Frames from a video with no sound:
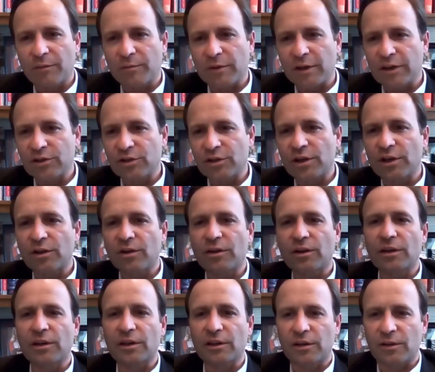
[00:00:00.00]

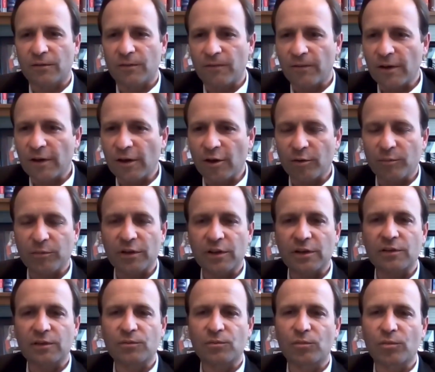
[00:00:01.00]
engineering and
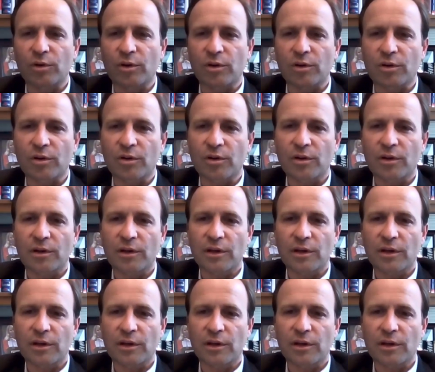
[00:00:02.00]
development work